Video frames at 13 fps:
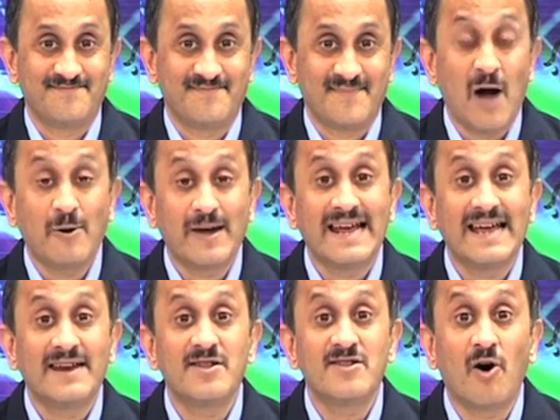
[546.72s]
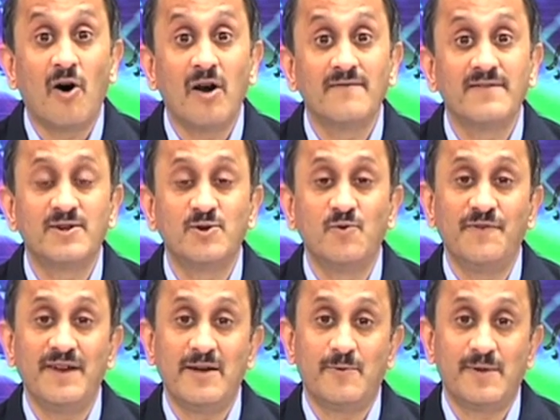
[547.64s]
How can I resolve the two
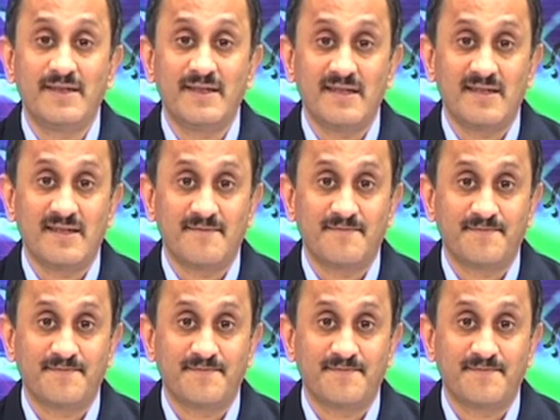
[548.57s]
frequencies?